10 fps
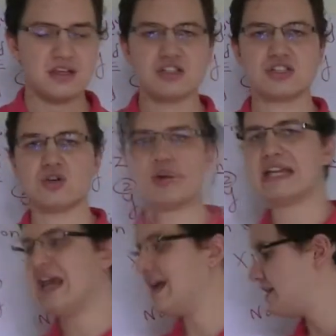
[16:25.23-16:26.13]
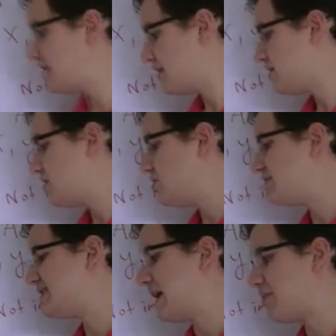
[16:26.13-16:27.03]
So again,
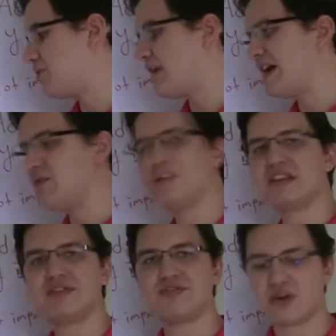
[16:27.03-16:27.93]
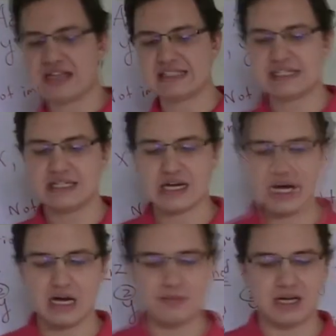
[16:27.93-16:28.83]
you separate with a phrasing
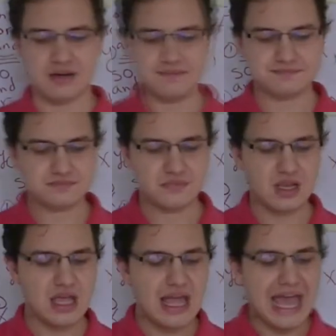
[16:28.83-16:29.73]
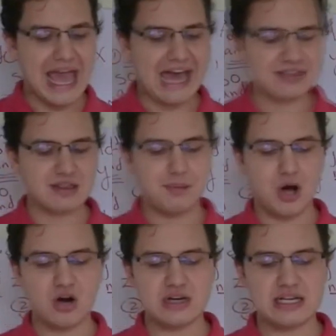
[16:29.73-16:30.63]
comma. At the
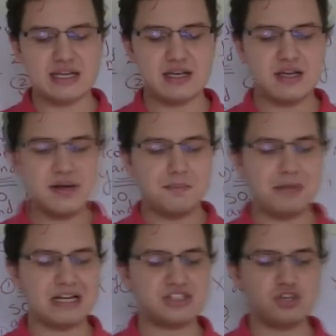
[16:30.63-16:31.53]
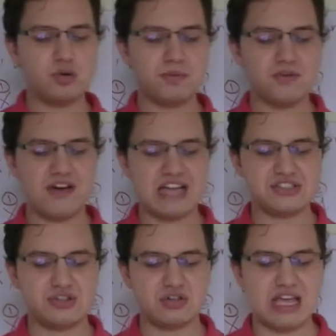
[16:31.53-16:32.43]
party, my
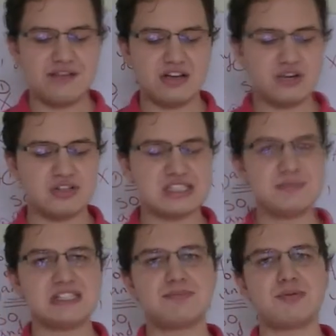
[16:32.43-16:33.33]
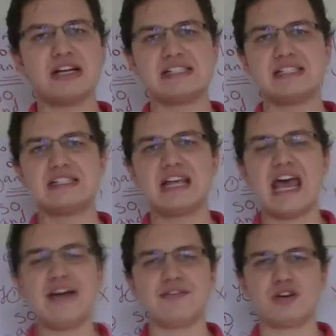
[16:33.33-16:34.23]
supervisor gave a Christmas present to
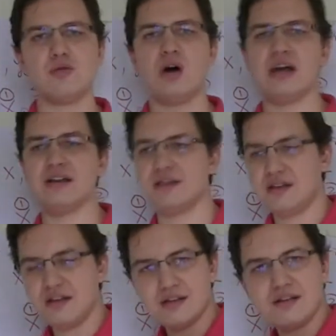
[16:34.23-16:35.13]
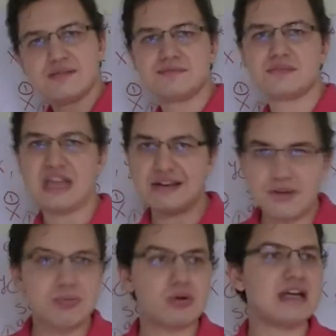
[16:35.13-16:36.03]
everyone. Gave
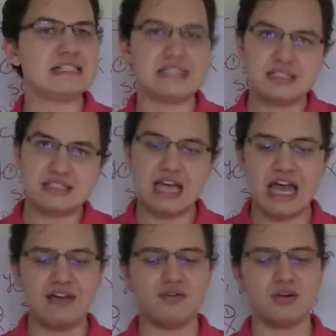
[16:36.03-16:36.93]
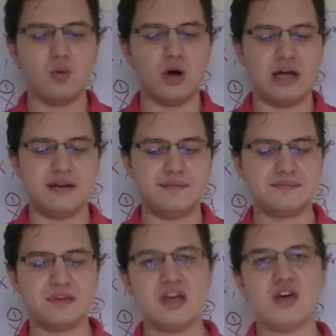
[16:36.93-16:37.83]
a present to everyone.
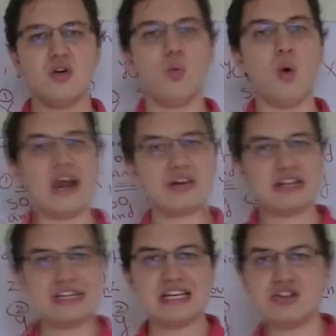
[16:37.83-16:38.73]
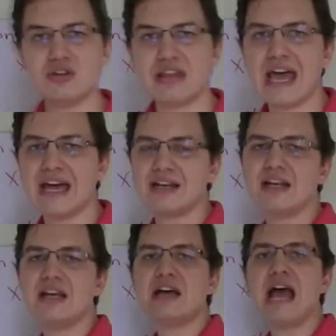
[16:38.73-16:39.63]
Where did he do
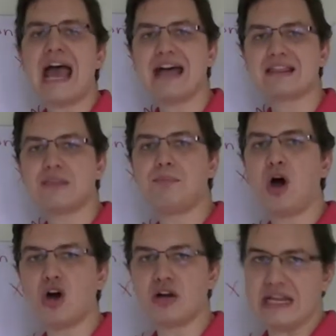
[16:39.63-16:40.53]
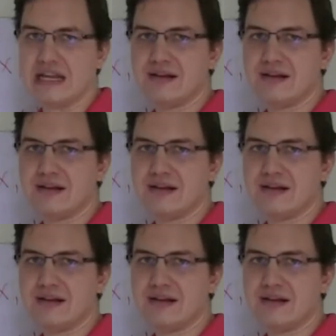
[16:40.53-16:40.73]
that? At the party.